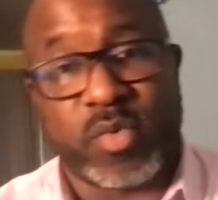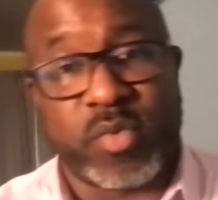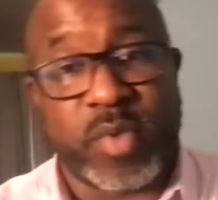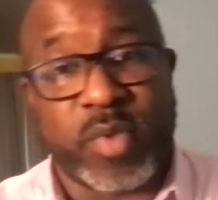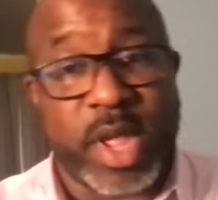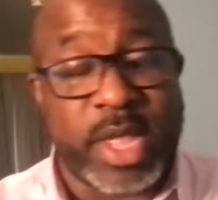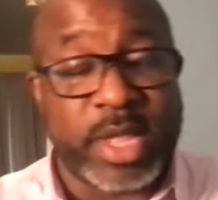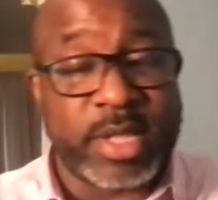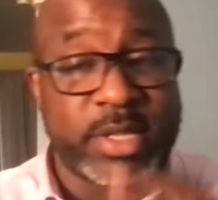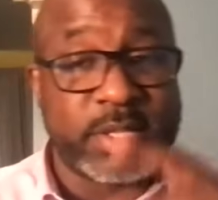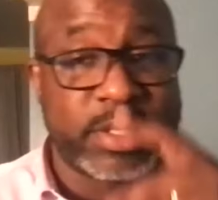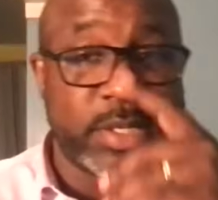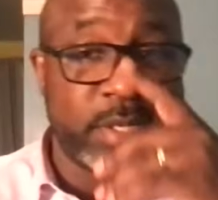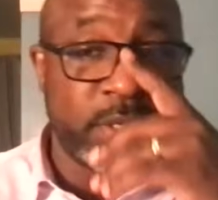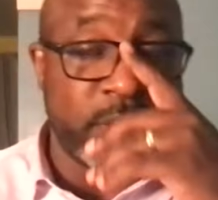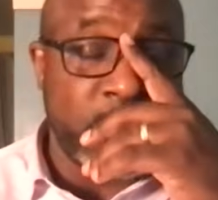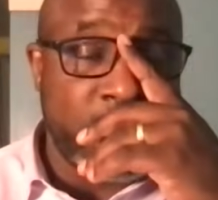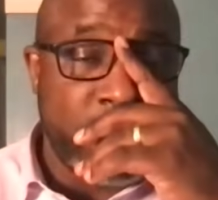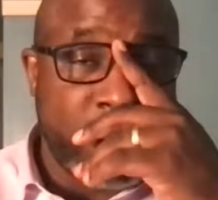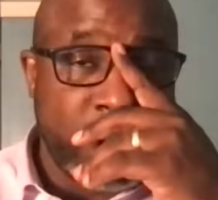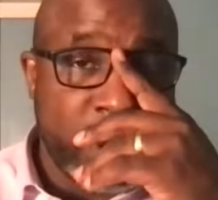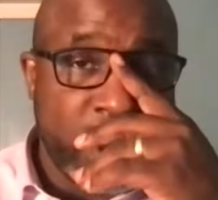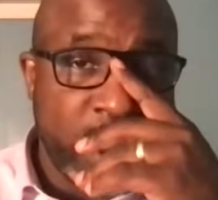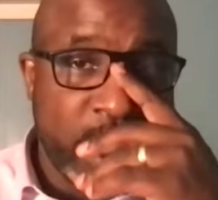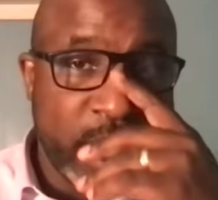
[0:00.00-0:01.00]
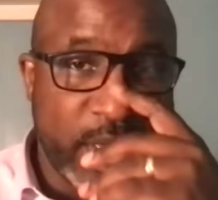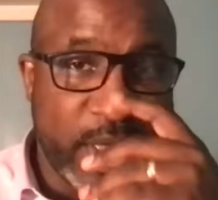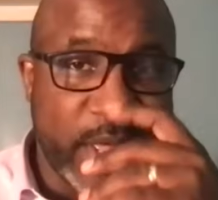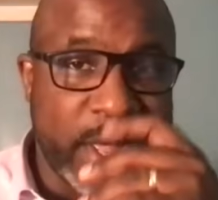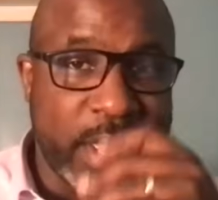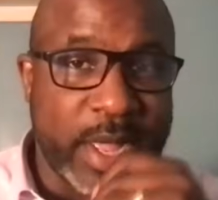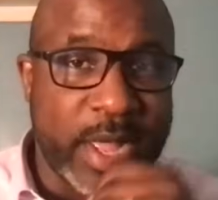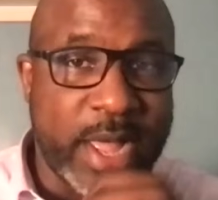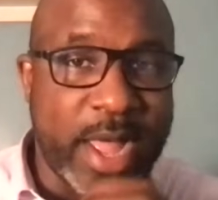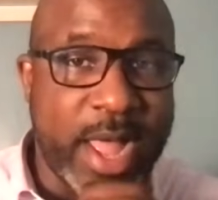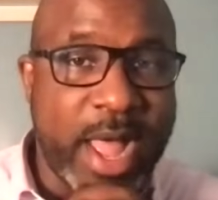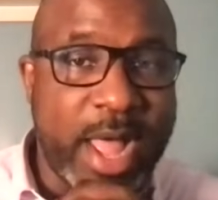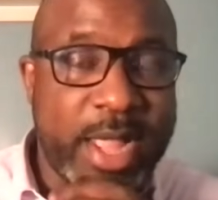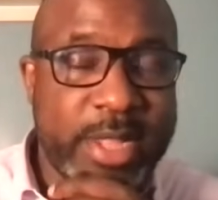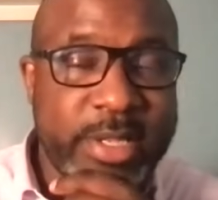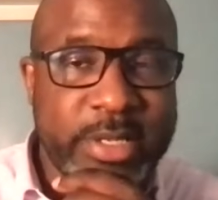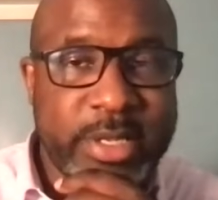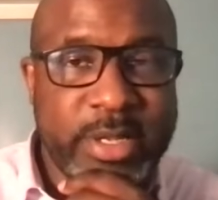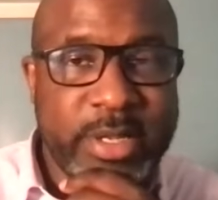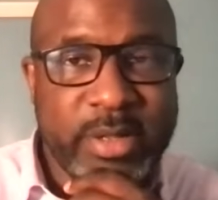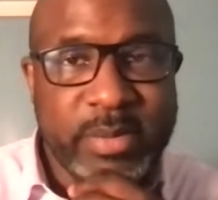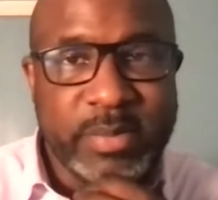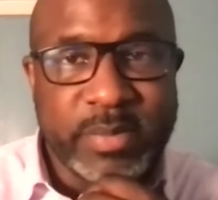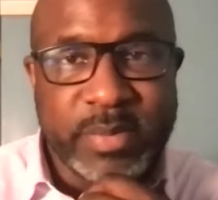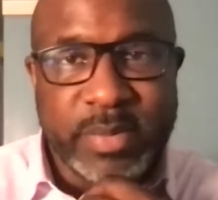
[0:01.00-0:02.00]
race,
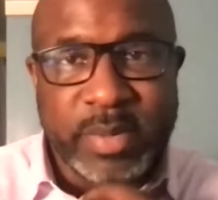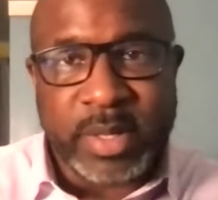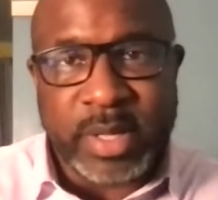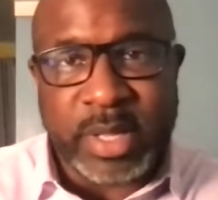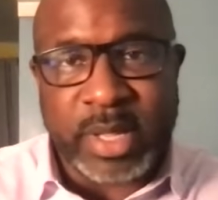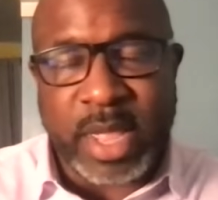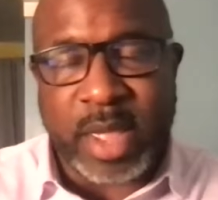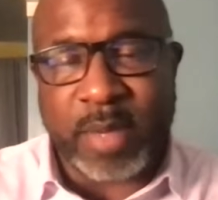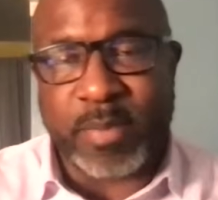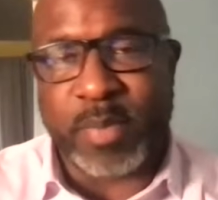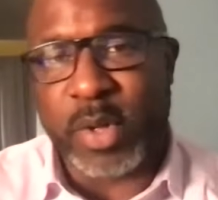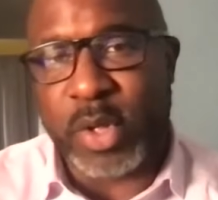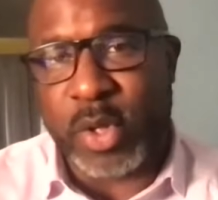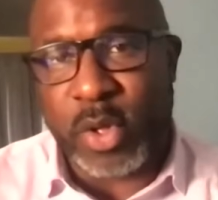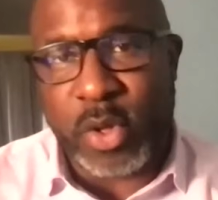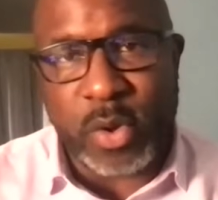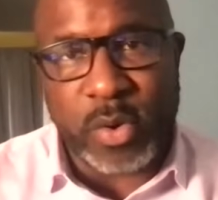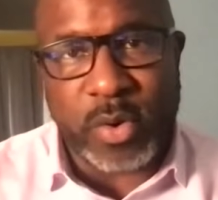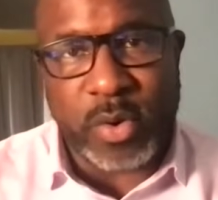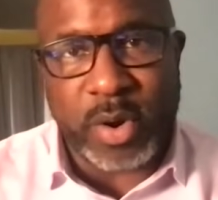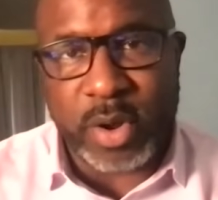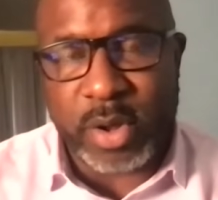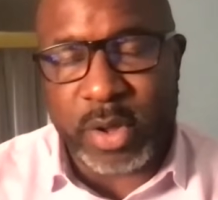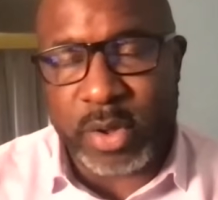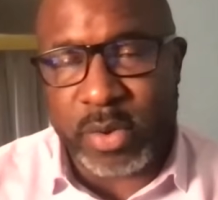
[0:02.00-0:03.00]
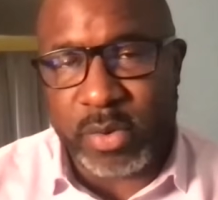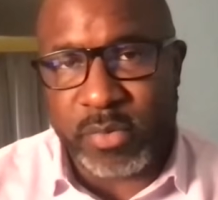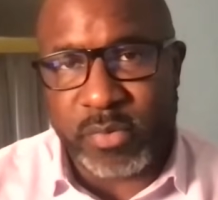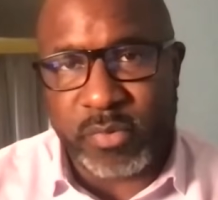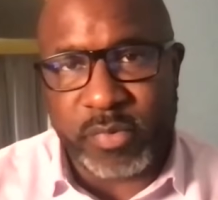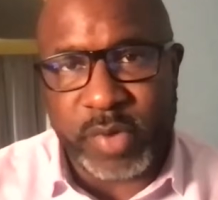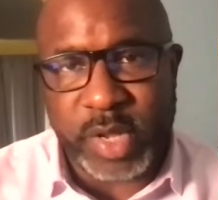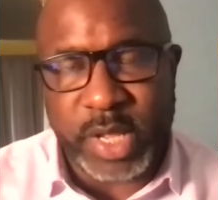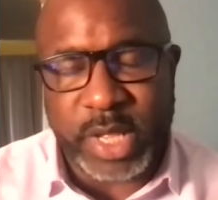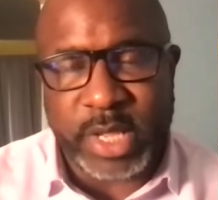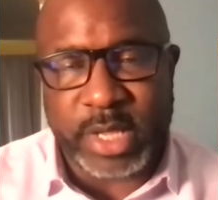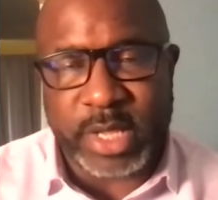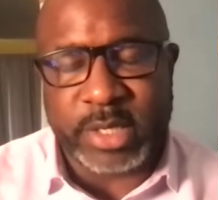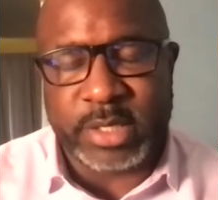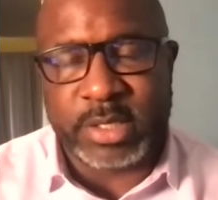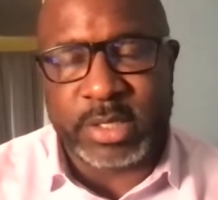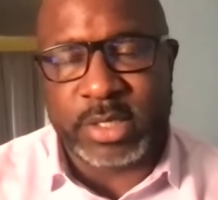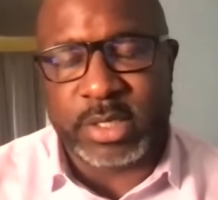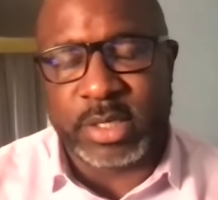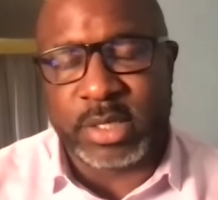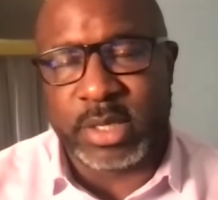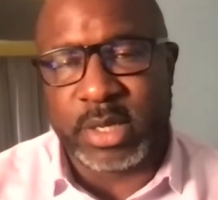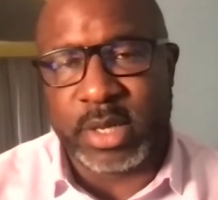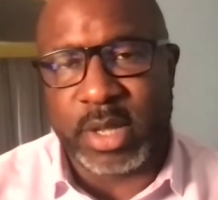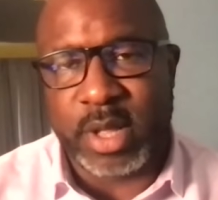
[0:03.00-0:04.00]
Andum
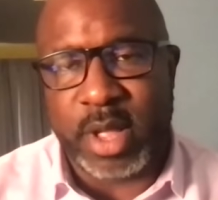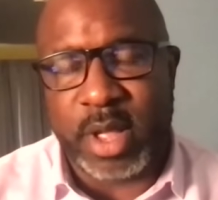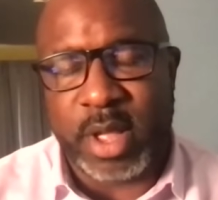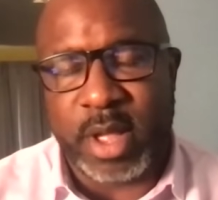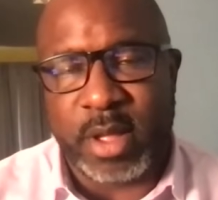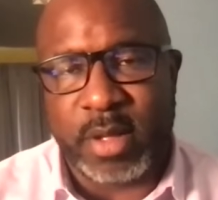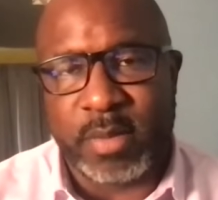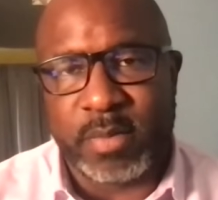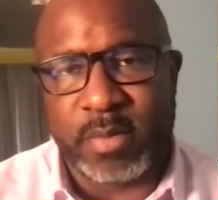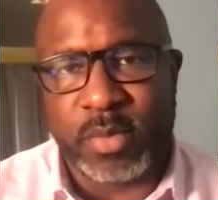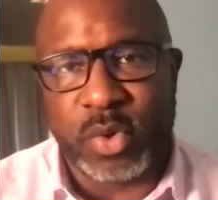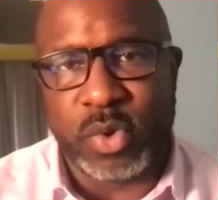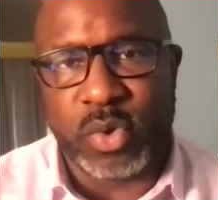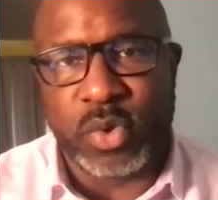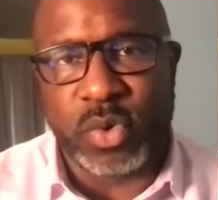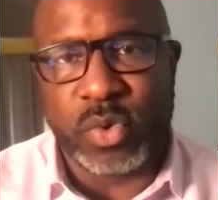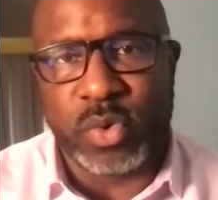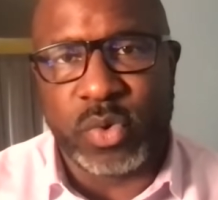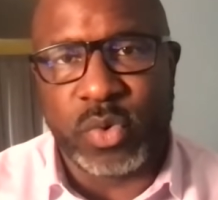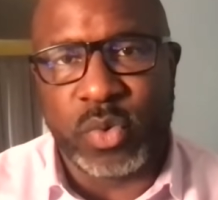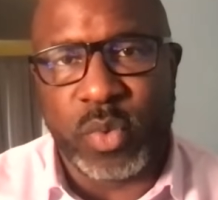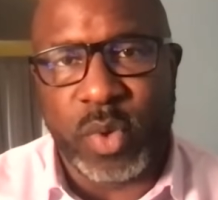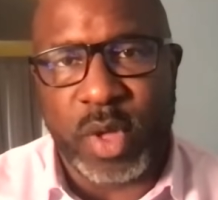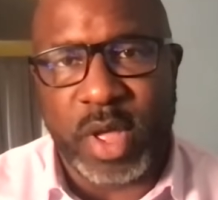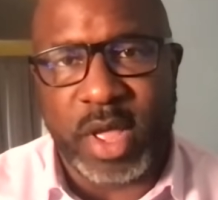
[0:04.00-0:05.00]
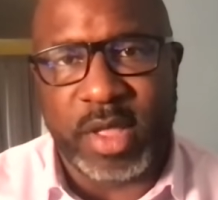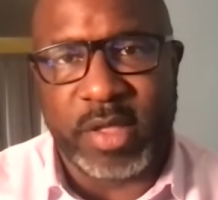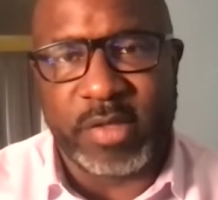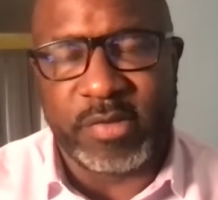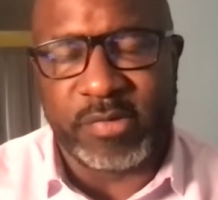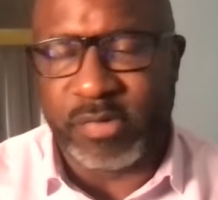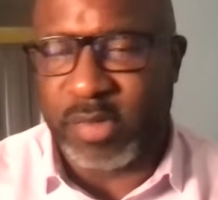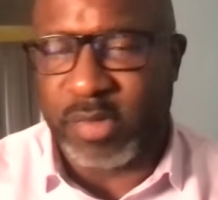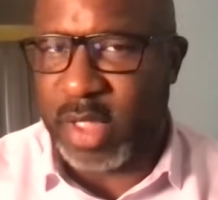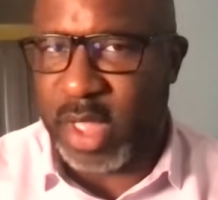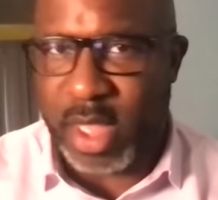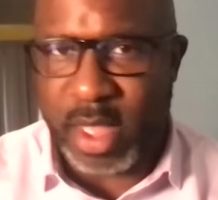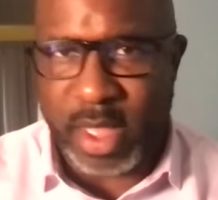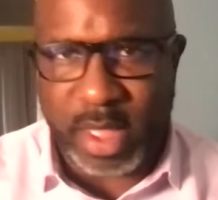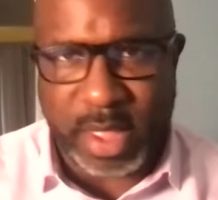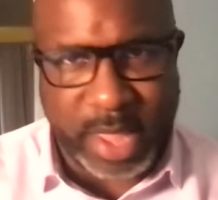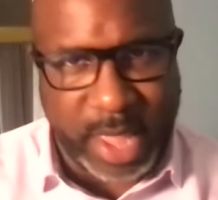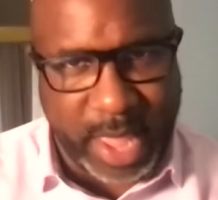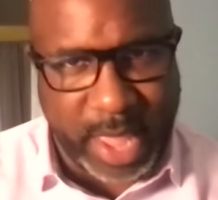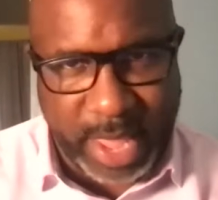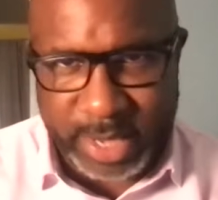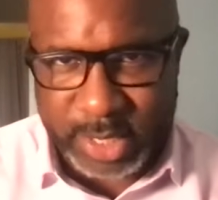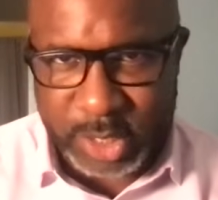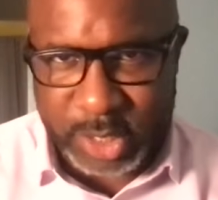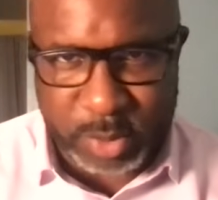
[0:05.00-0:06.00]
Ghebreigorous, who was an
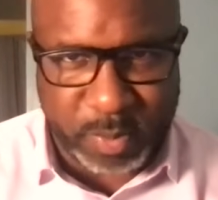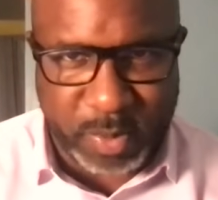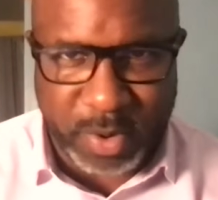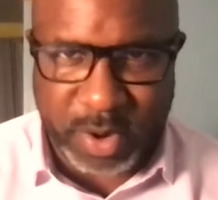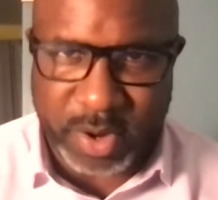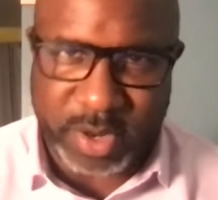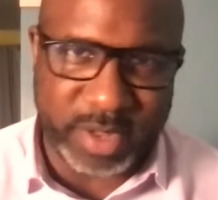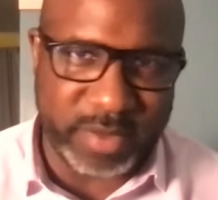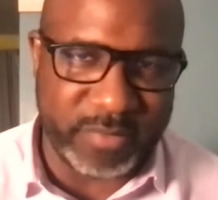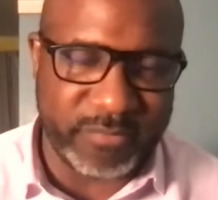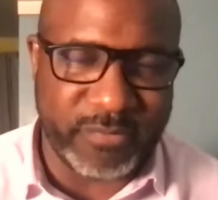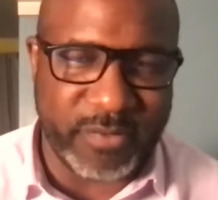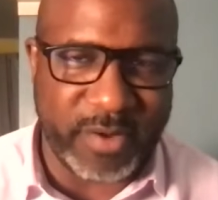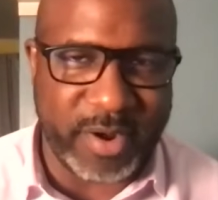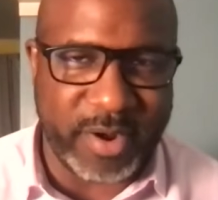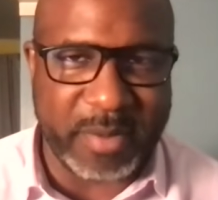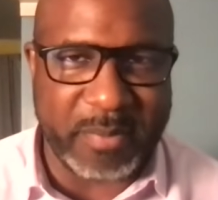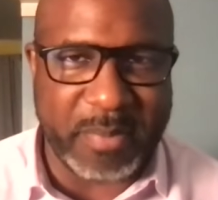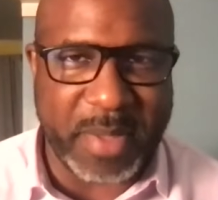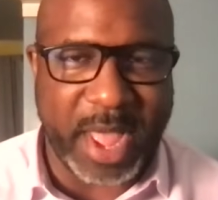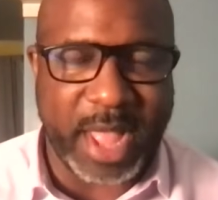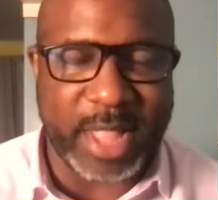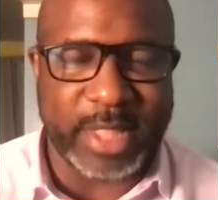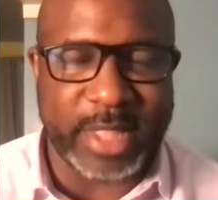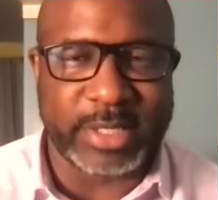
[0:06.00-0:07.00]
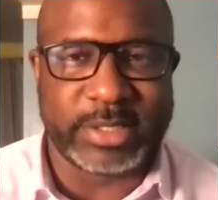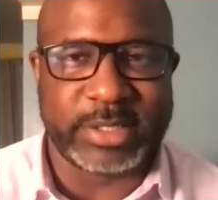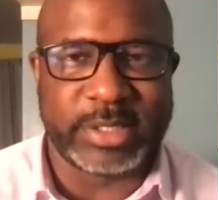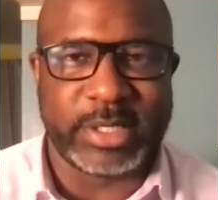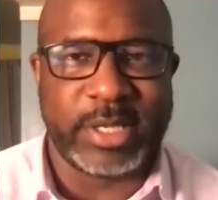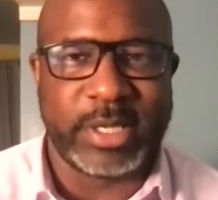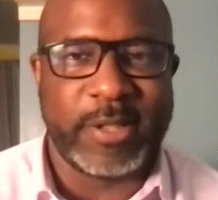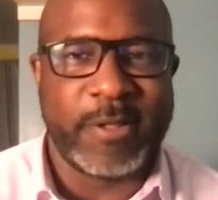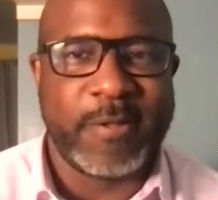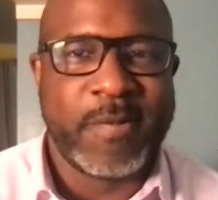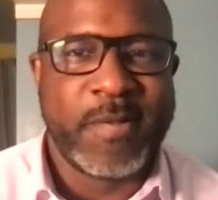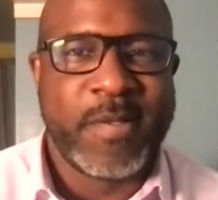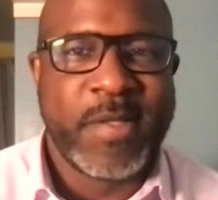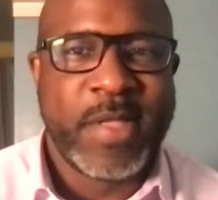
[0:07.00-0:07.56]
expert in foreign policy.